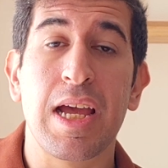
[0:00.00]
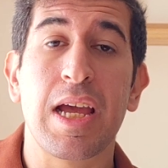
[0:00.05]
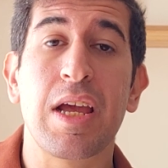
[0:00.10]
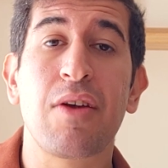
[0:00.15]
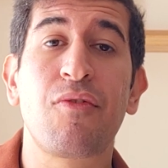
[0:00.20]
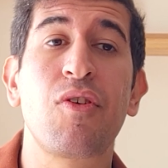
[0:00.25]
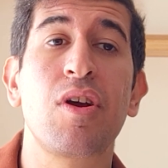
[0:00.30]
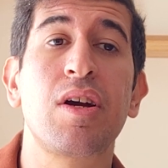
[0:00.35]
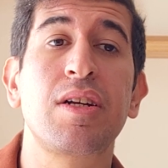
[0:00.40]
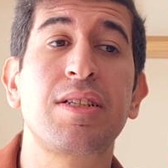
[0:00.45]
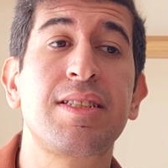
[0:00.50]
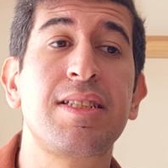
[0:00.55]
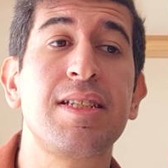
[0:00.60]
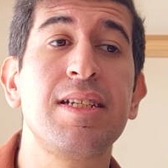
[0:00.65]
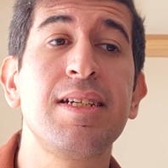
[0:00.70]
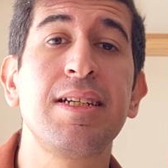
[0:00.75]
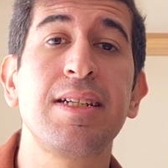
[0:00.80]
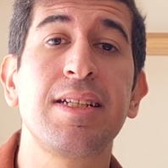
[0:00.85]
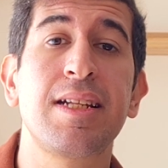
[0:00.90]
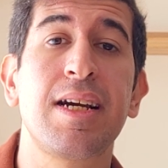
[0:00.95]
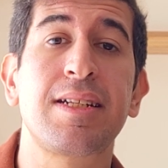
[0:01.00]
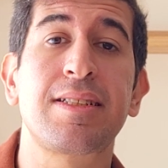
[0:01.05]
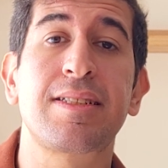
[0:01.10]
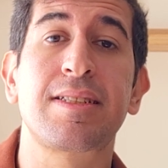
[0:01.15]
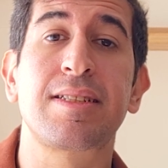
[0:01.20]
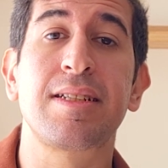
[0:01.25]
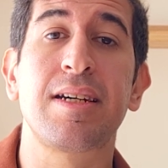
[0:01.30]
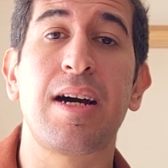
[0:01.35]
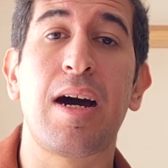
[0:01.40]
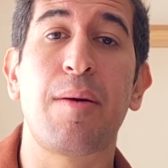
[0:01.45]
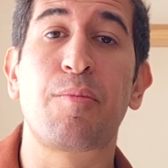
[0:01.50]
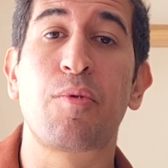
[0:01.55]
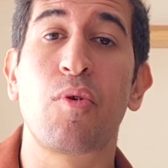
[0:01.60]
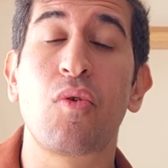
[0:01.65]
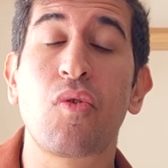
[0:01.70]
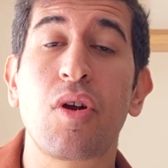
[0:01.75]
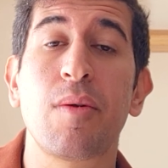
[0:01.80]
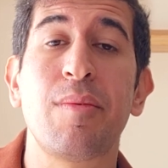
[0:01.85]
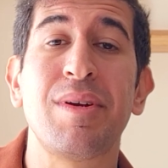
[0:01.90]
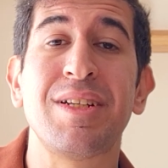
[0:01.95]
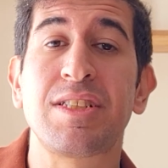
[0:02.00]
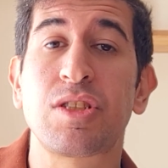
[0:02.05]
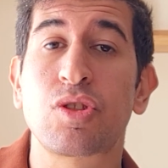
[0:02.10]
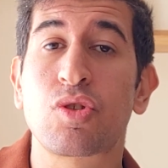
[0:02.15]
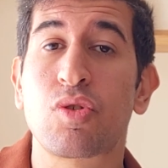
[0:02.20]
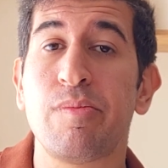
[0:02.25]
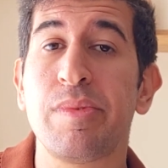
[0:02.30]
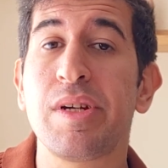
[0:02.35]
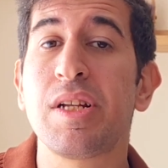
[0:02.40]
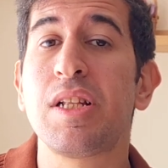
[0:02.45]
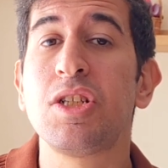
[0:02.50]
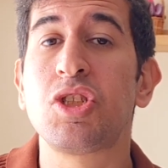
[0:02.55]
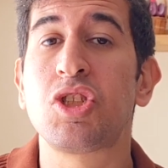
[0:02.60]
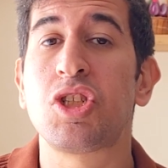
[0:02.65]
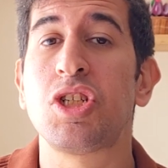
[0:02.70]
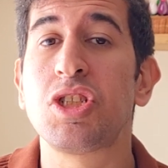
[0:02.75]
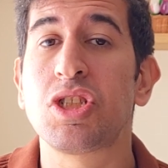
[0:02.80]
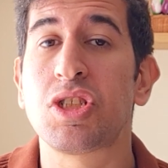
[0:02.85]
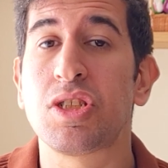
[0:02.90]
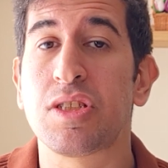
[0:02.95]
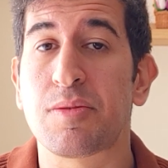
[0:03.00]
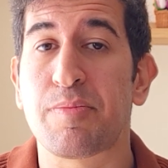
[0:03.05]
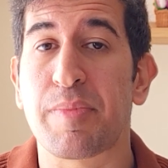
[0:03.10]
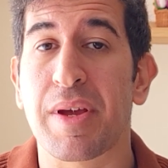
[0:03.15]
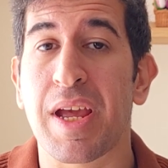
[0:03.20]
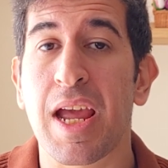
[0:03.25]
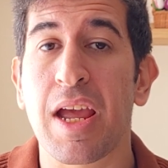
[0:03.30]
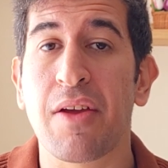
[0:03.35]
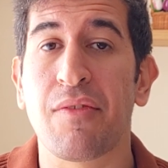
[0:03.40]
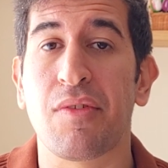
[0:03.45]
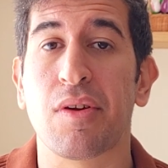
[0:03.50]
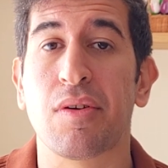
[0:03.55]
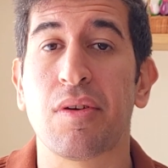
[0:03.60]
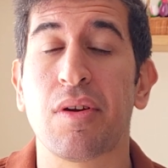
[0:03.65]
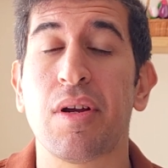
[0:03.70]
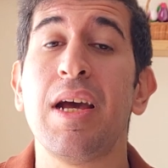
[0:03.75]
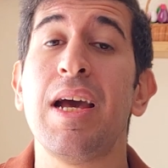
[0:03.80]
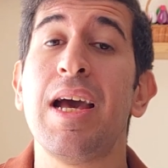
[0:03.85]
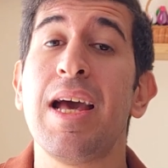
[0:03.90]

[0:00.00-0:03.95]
If you are seeing that a program has completely changed its behavior,